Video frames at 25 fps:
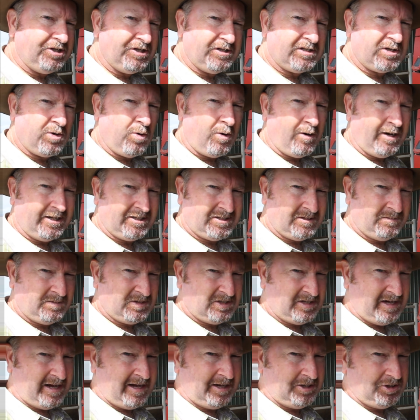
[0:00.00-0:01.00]
is quite
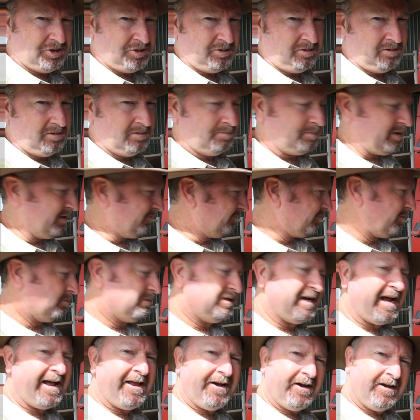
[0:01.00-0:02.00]
substantial. But
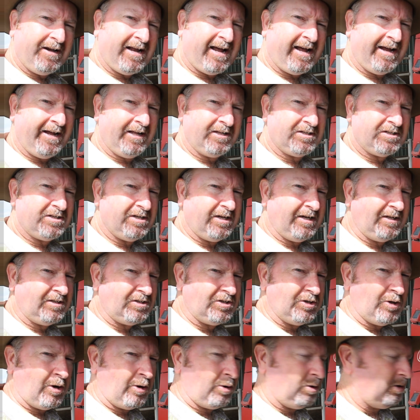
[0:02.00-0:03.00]
from day to day, it's not